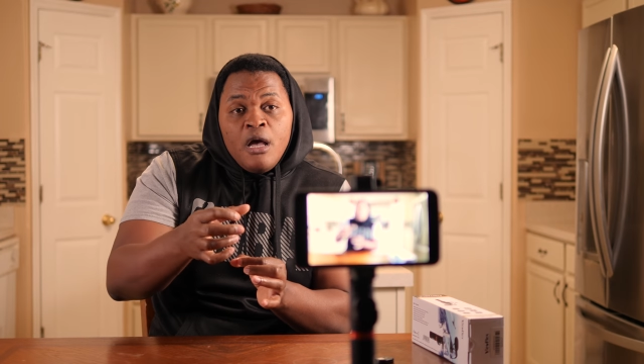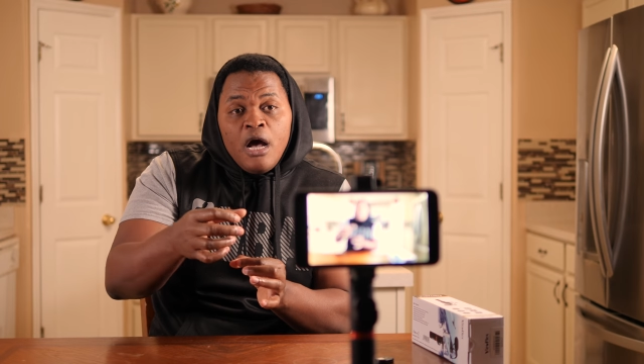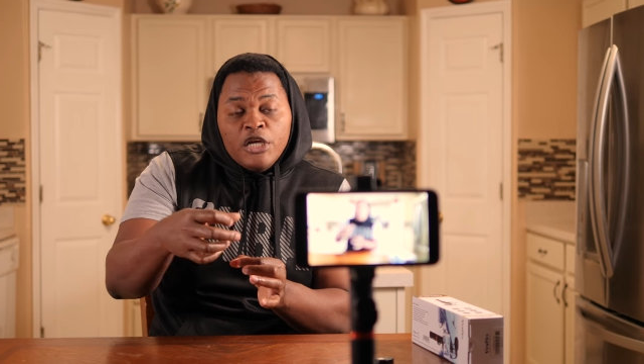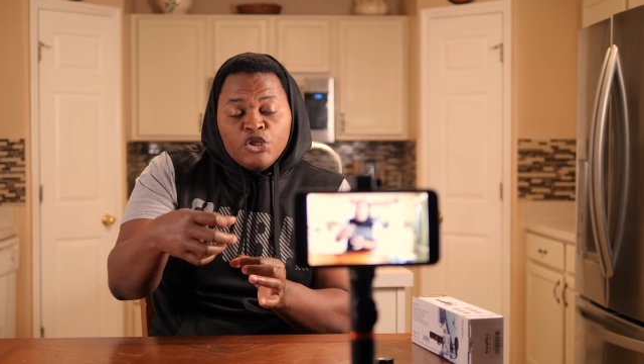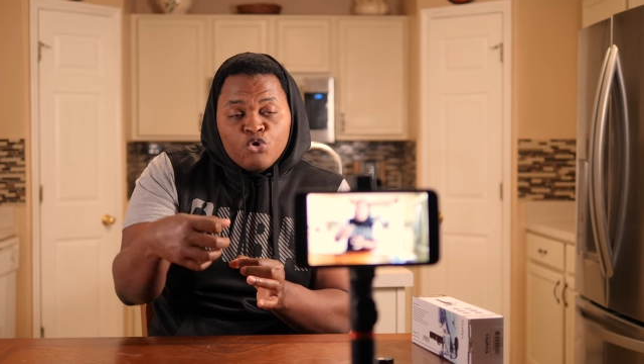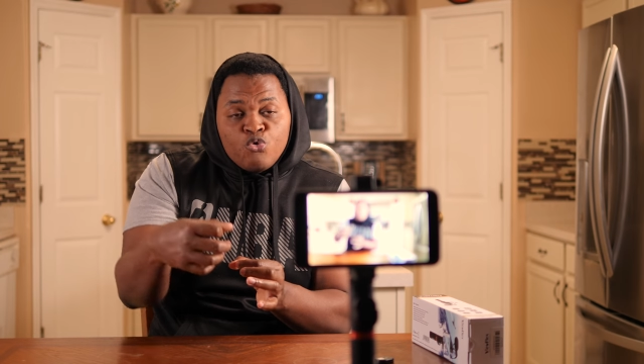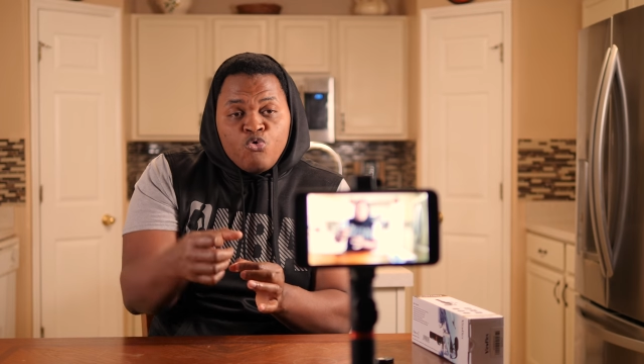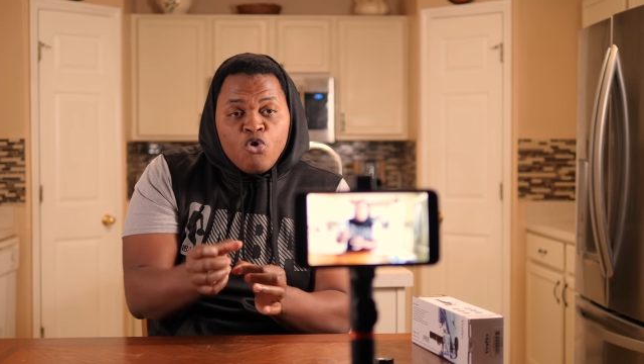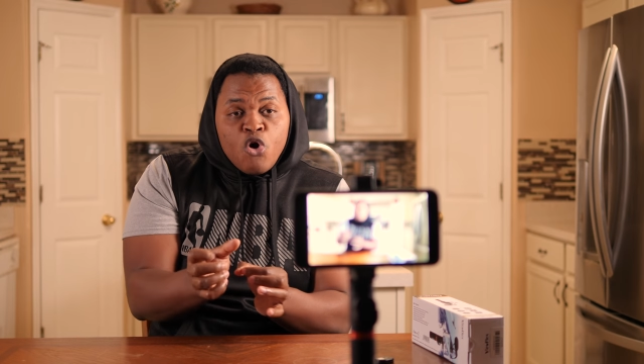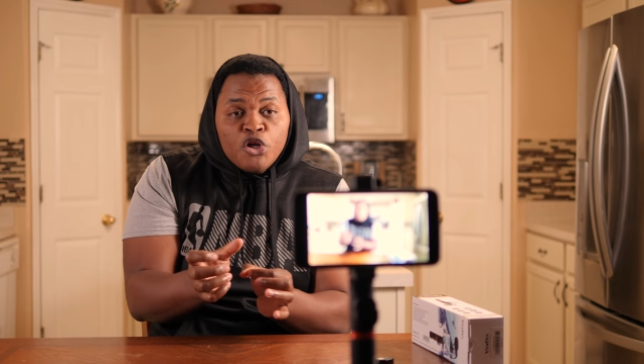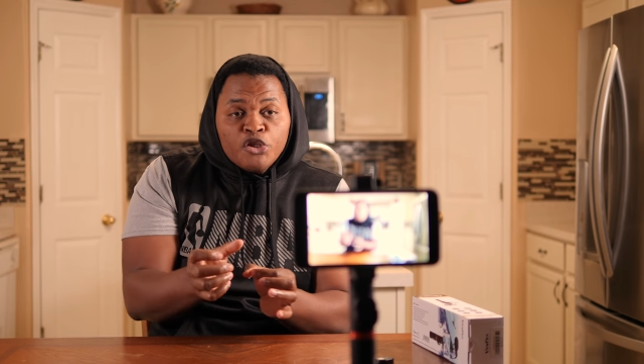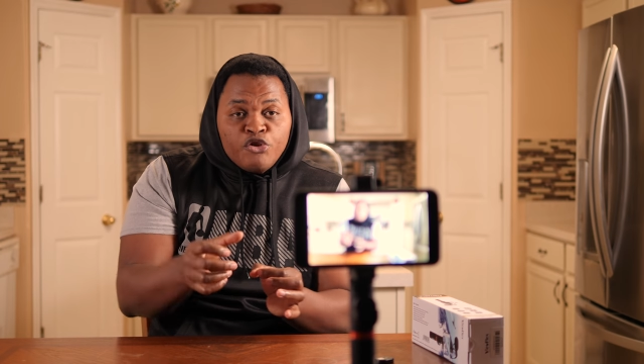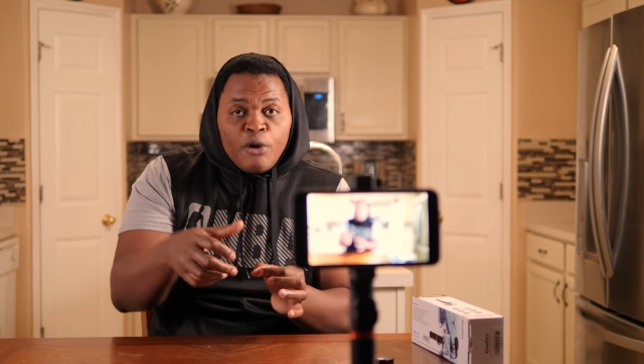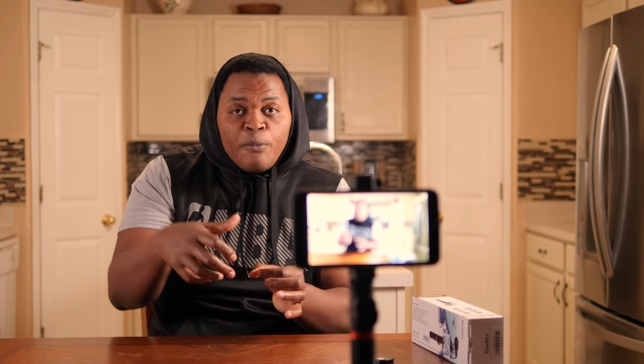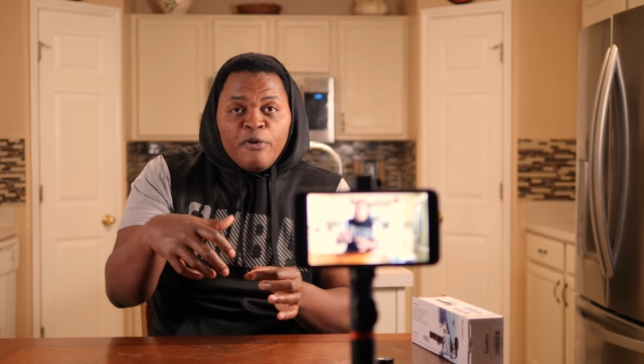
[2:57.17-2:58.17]
a screw
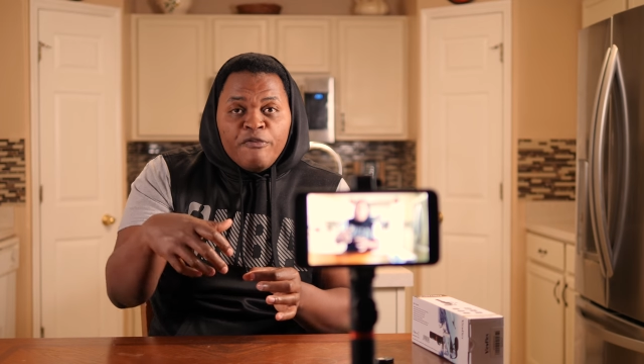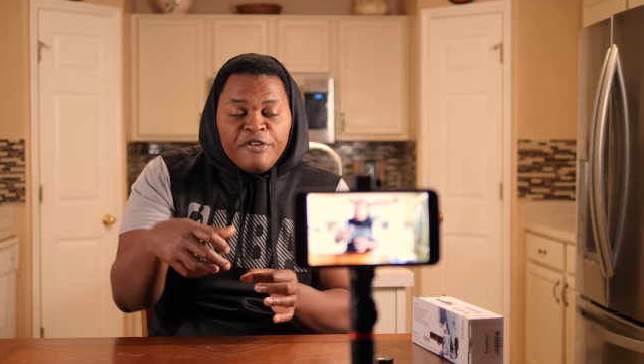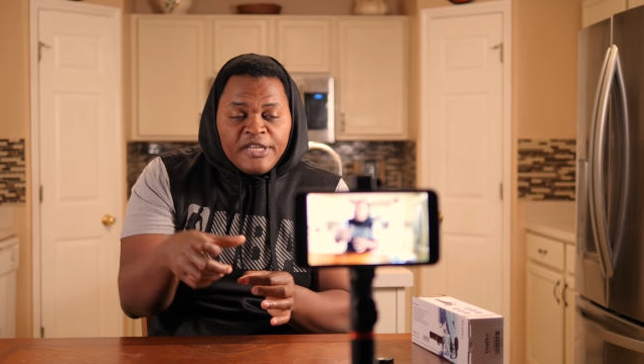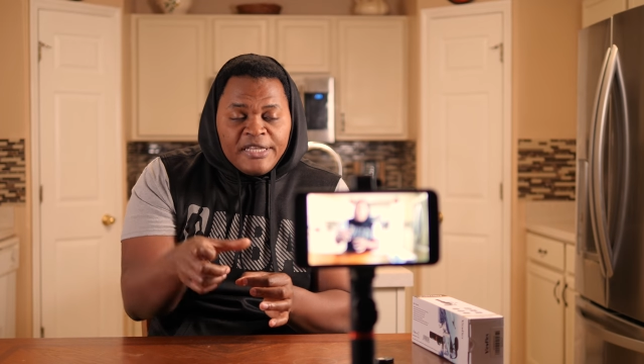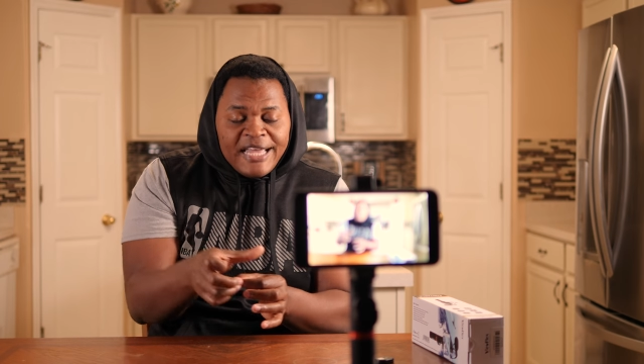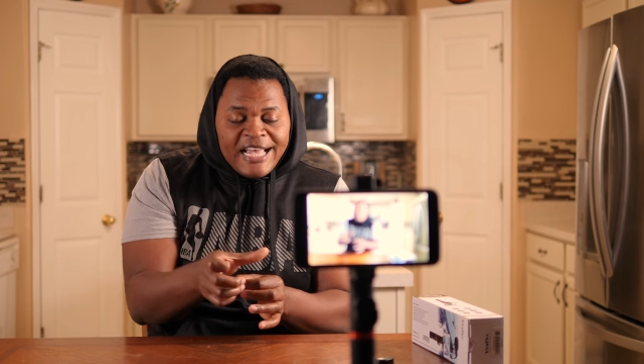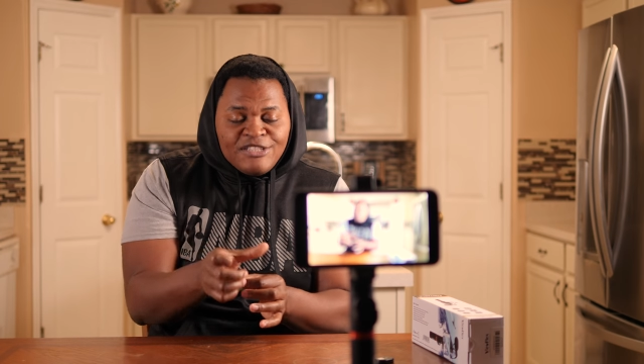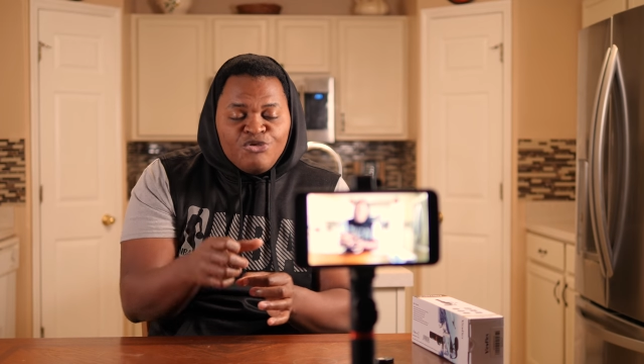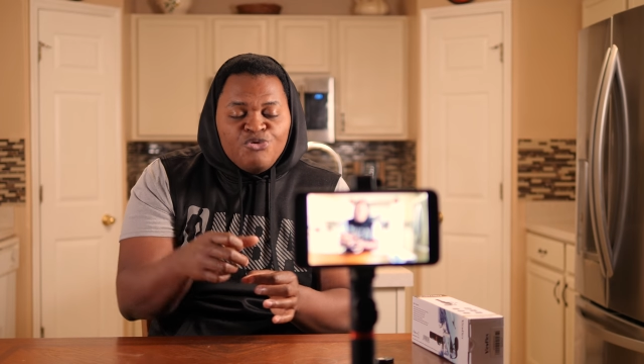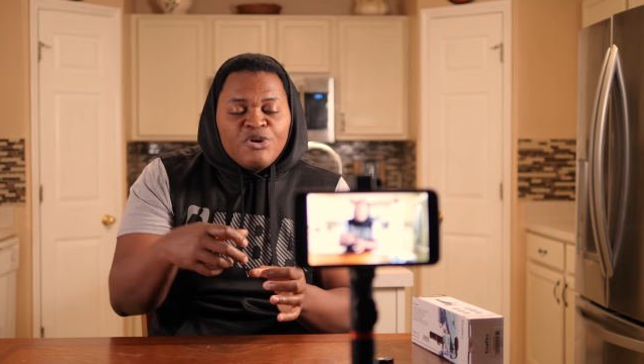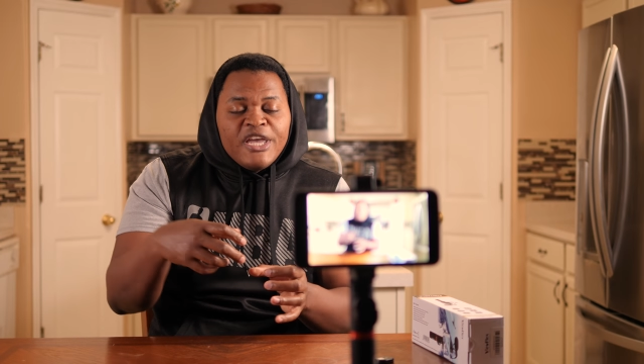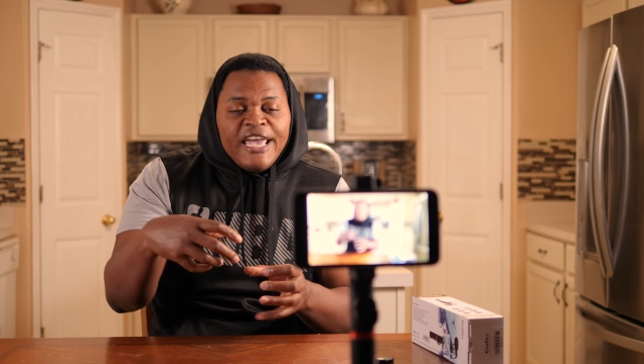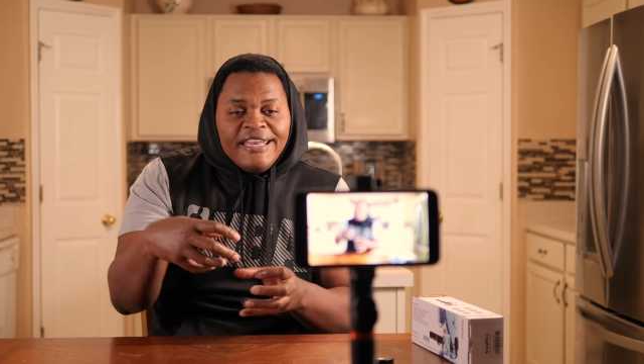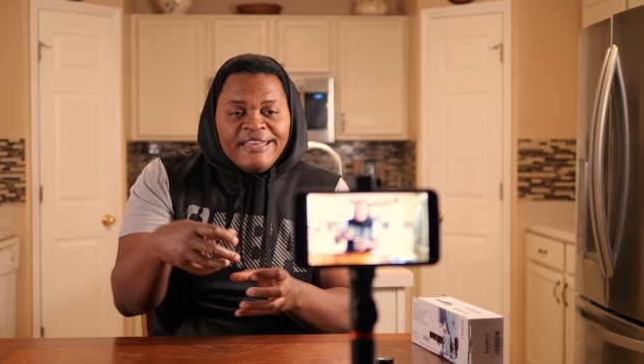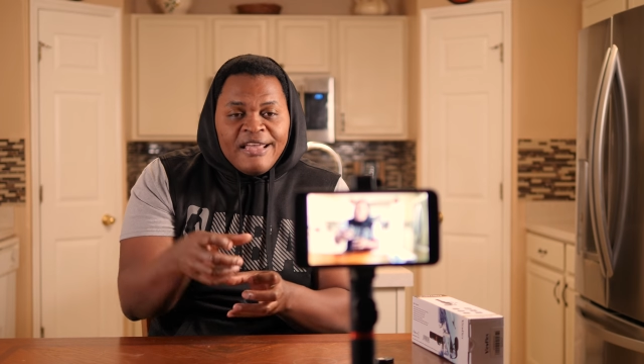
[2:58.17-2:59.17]
on top of it that you
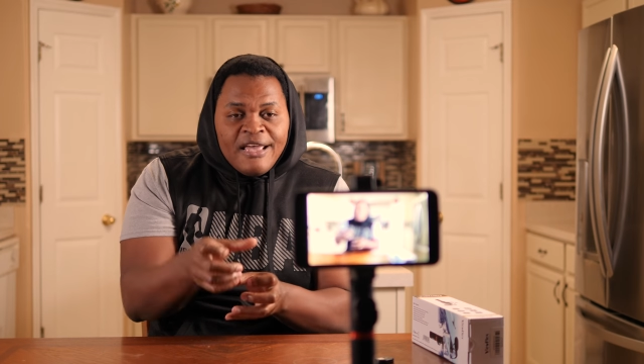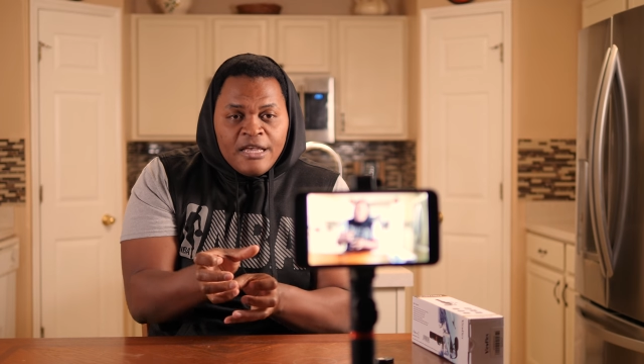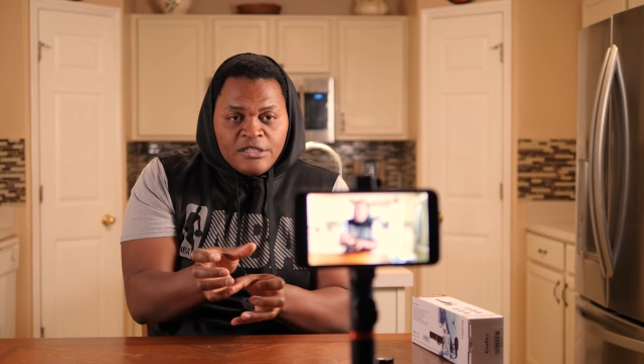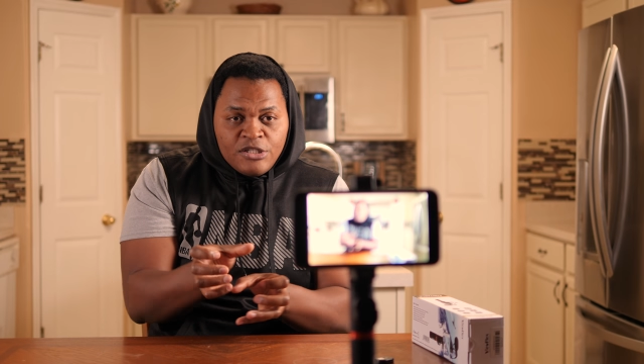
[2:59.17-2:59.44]
can